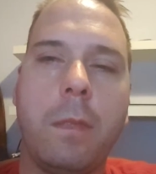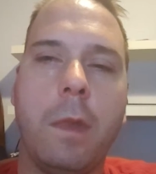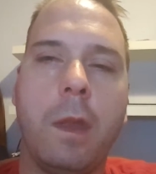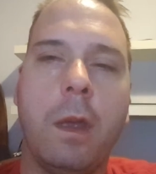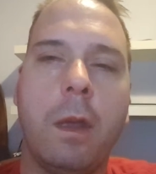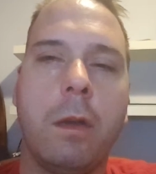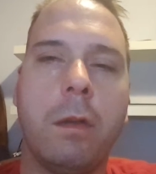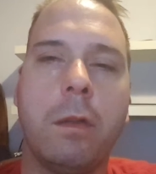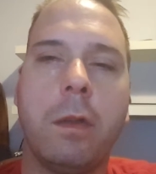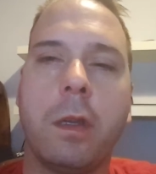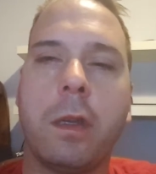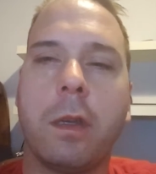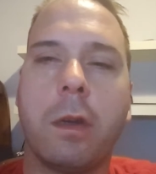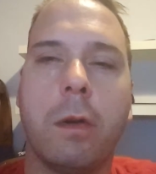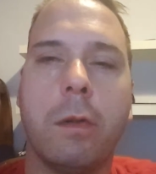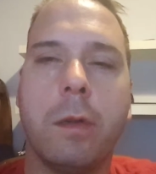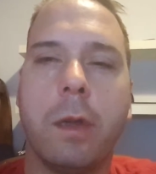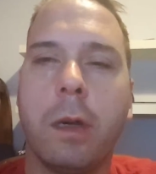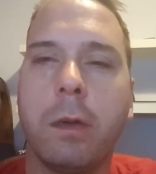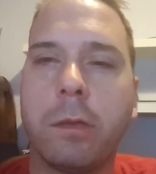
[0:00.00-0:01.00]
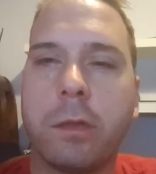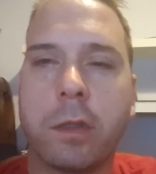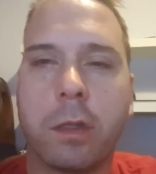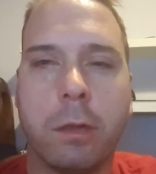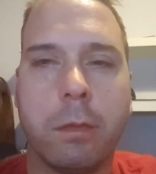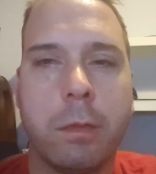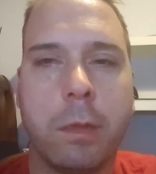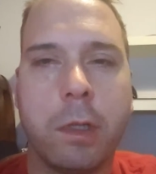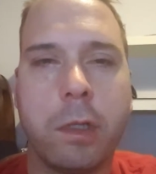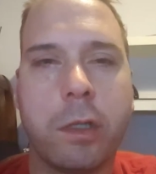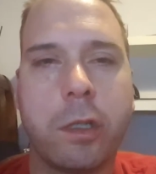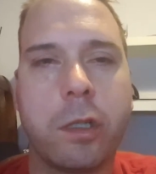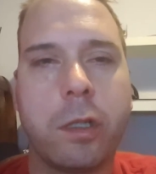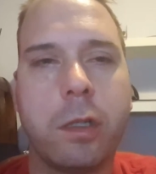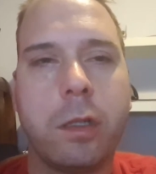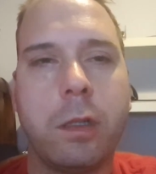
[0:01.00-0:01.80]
I don't like going out so much.